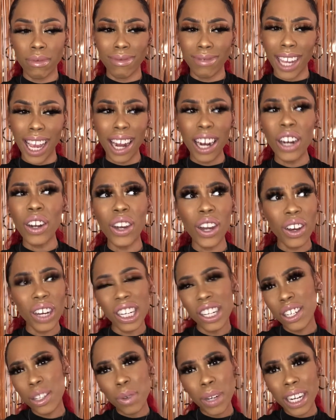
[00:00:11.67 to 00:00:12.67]
I don't know, I
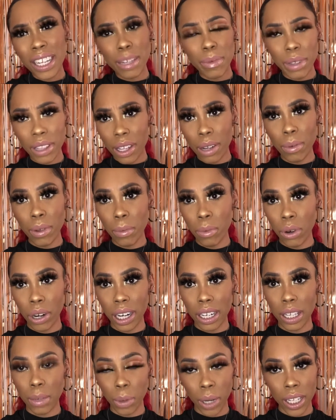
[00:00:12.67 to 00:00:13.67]
just wanted to be a little bit more
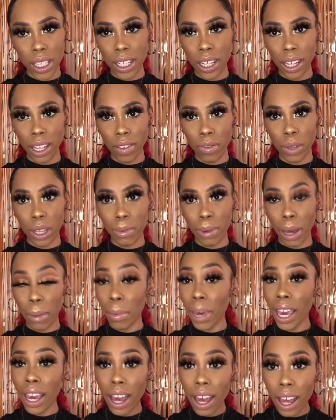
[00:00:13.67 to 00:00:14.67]
expressive with my
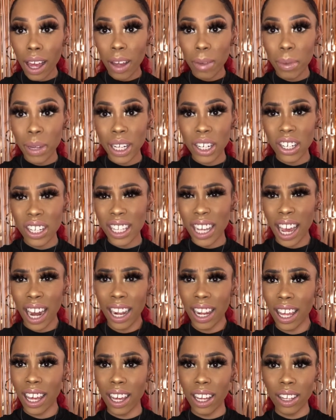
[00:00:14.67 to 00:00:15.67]
makeup and just kind of
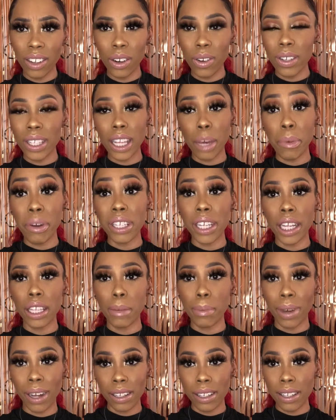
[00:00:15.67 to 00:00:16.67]
like, you know, step outside the
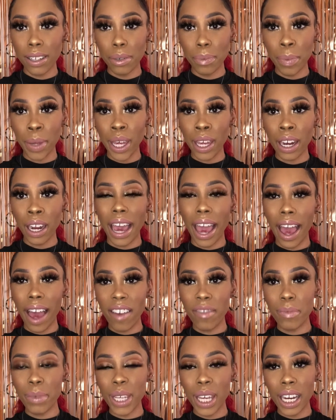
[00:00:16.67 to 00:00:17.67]
box a little bit. I
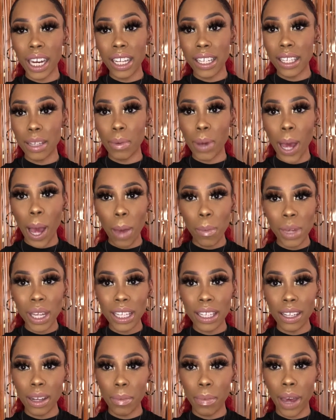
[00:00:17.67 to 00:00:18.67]
have been getting some
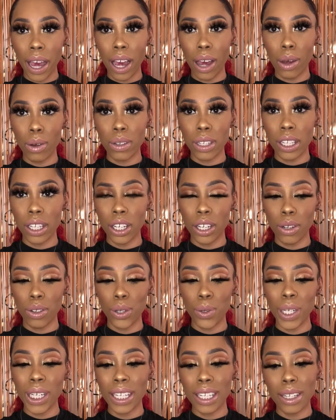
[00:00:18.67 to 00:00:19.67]
comments about, you know,
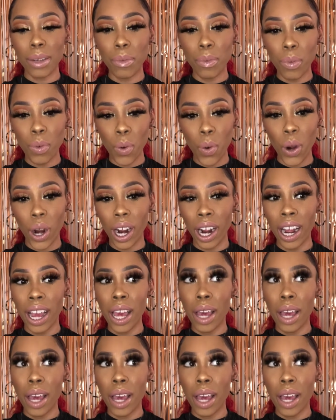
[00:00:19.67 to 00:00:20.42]
doing some more